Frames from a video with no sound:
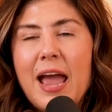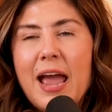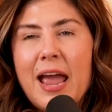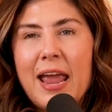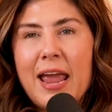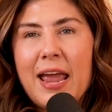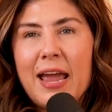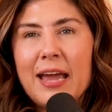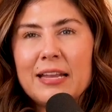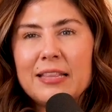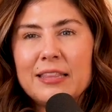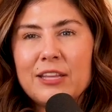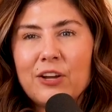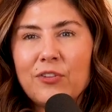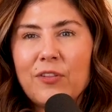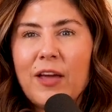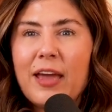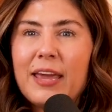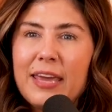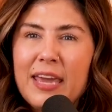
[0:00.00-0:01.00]
and
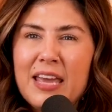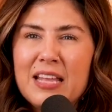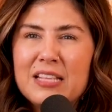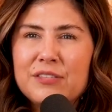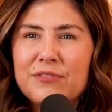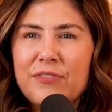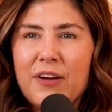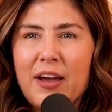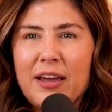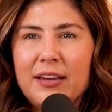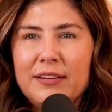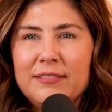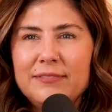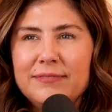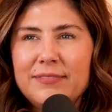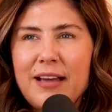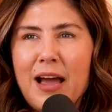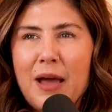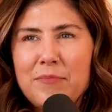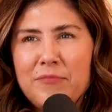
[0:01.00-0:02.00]
they're like it's fine.
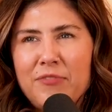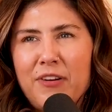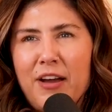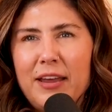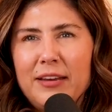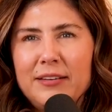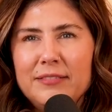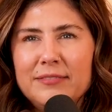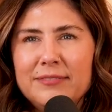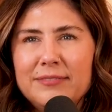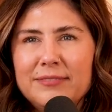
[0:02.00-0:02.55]
I'm fine.